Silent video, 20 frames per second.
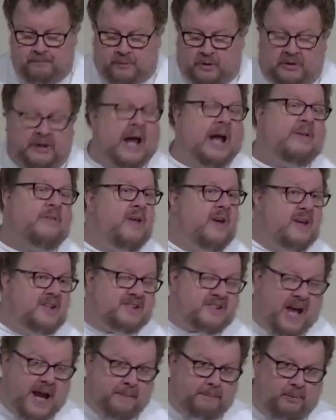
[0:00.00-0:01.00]
like the
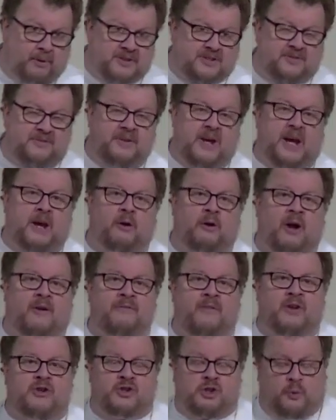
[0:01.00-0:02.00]
disciples' fear
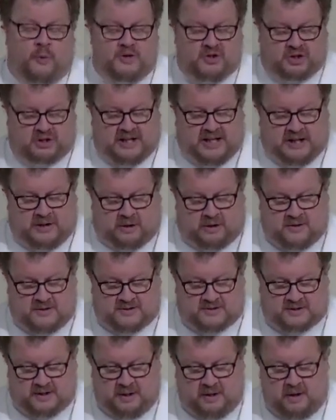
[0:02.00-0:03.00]
of the Jewish
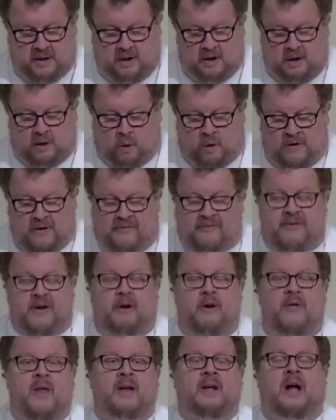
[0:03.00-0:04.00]
leaders, or the
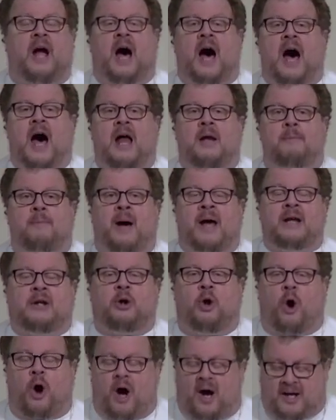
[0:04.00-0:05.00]
fear that God might
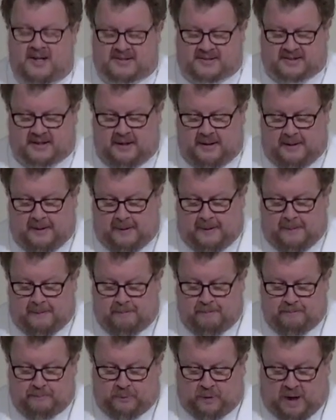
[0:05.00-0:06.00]
cause
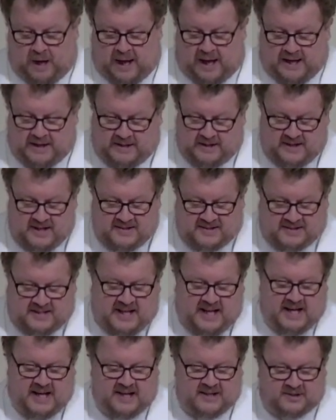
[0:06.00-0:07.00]

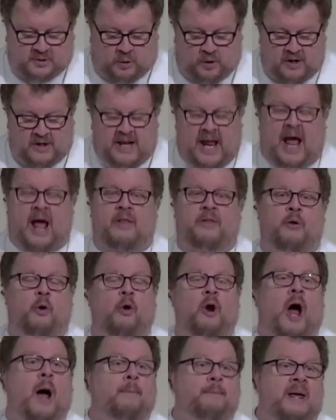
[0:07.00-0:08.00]
disease or death
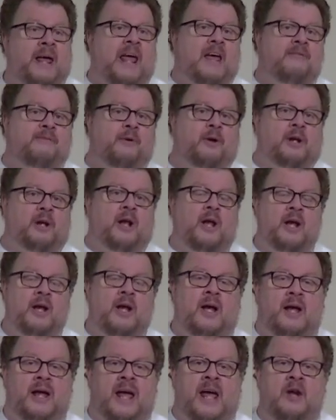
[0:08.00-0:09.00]
or upheaval
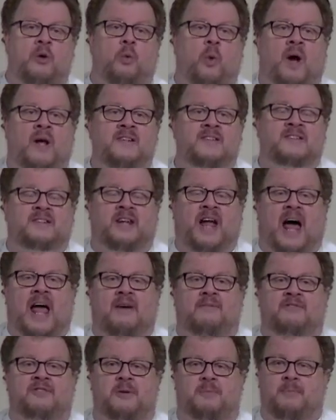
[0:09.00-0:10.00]
in one's
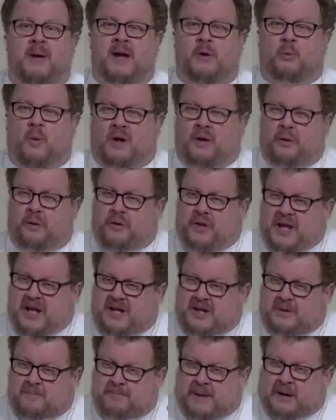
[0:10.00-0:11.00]
life to make one
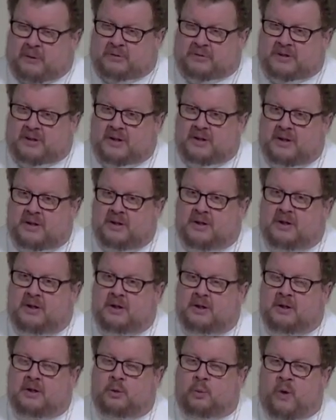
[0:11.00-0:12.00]
think about,
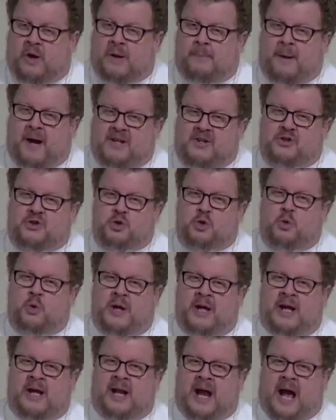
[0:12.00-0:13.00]
what am I
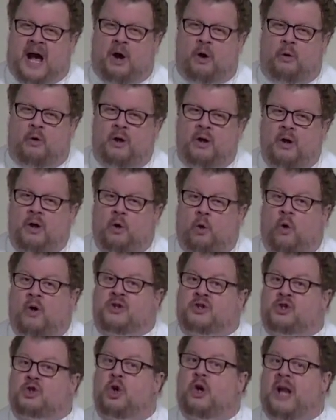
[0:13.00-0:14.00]
doing and how, or
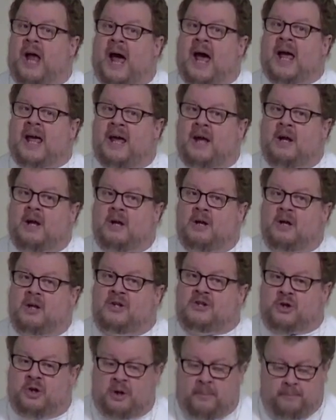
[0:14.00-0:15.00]
should I
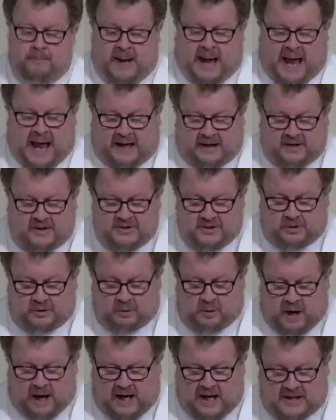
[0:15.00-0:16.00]
turn back to
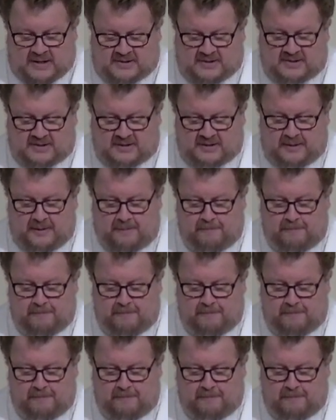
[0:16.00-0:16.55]
Christ?